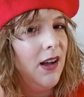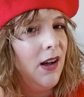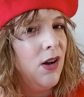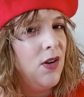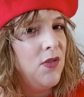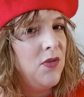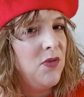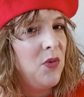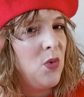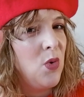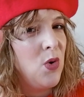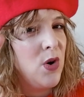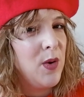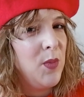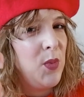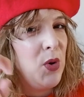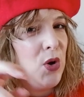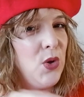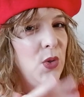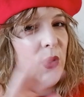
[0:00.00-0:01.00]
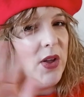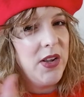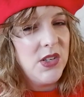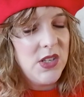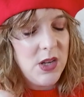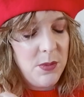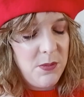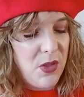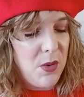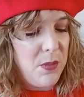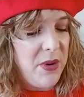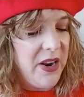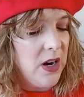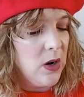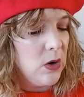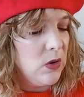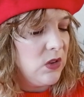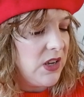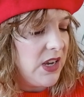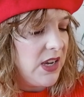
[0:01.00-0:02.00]
affordable than some of the
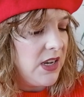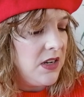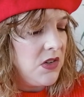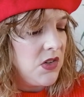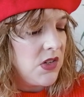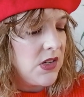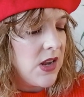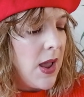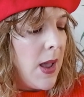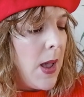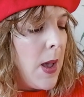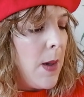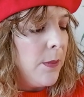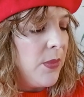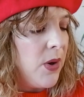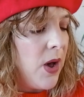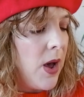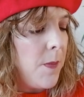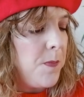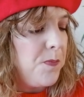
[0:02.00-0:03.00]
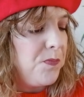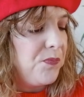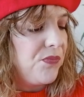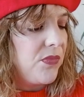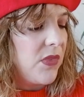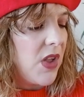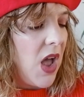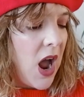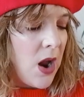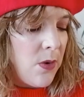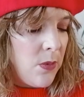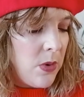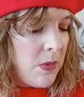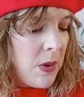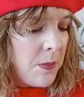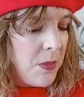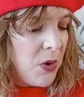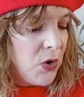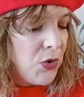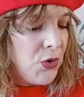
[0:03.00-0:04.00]
bigger things, but I
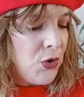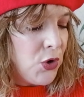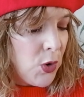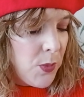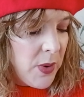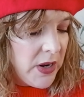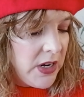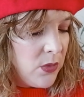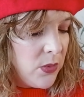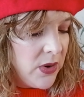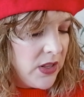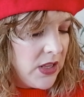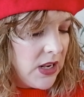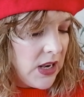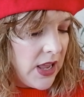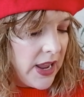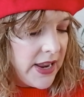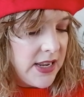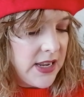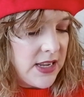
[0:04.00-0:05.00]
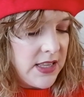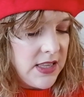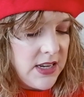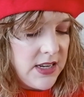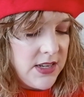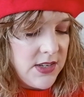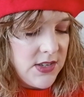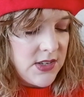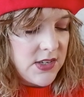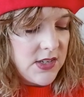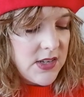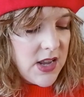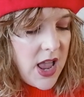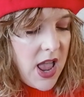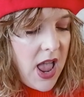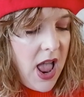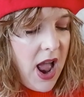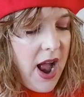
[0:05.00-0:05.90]
remember nobody really liking this,